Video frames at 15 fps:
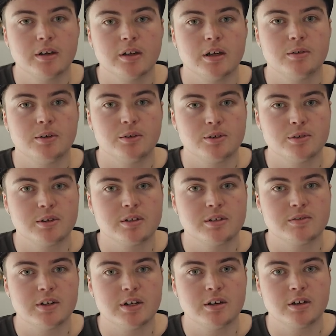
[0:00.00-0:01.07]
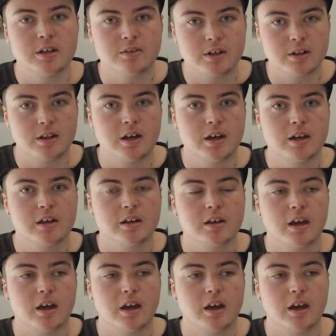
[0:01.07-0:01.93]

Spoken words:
If you enjoyed this video, give it a like